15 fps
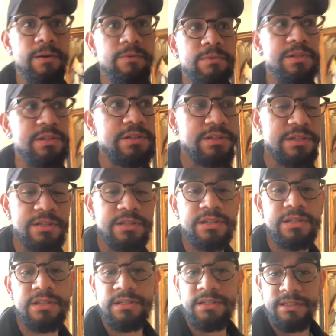which
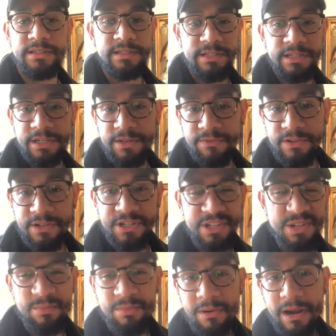is a
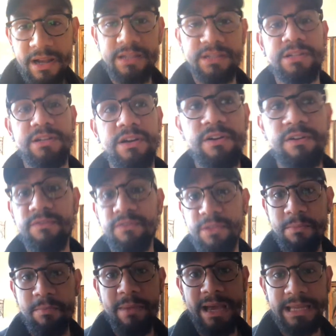division, a branch of the
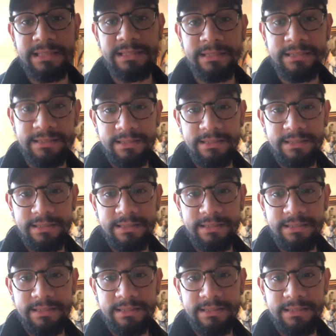Met